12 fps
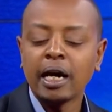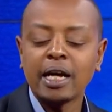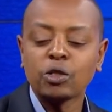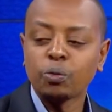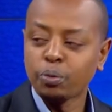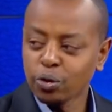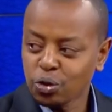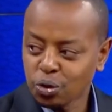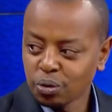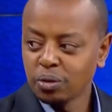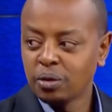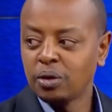as opposed
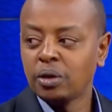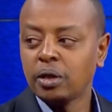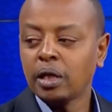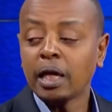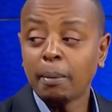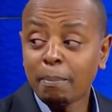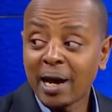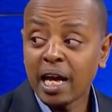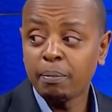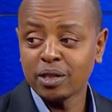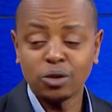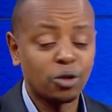to my
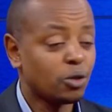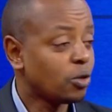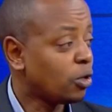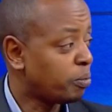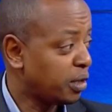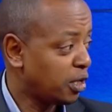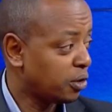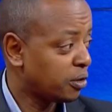personal opinion.